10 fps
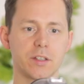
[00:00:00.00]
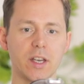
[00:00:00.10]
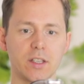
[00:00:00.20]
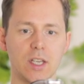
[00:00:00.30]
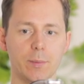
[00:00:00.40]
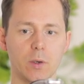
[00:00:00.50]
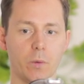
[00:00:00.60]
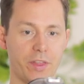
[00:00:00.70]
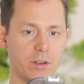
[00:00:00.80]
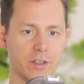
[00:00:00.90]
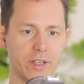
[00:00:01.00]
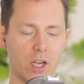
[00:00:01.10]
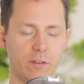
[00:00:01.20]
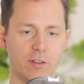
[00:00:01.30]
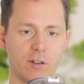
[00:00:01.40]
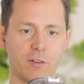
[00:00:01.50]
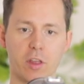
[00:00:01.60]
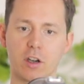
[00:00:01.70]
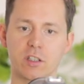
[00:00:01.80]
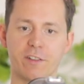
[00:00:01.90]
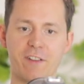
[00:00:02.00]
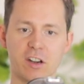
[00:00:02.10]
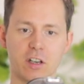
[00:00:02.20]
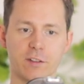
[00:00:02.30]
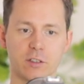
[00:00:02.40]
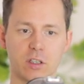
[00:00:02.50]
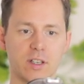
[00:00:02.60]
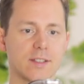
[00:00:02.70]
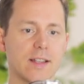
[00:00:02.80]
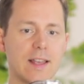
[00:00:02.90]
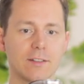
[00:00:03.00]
Dig deep within yourself, for there is a fountain of goodness